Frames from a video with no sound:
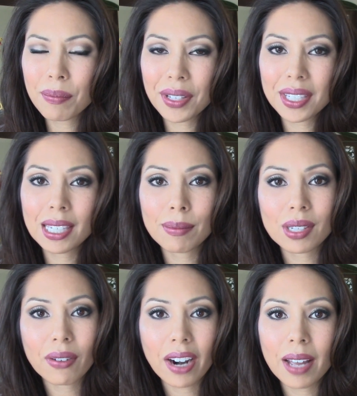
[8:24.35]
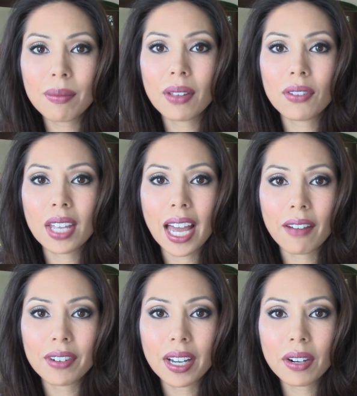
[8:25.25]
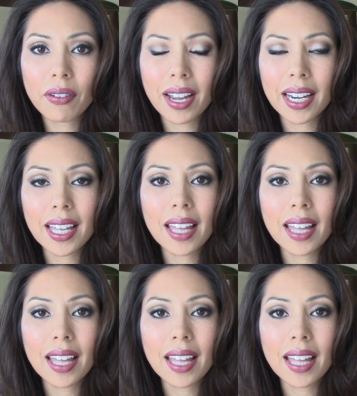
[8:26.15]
Please subscribe if you have not already,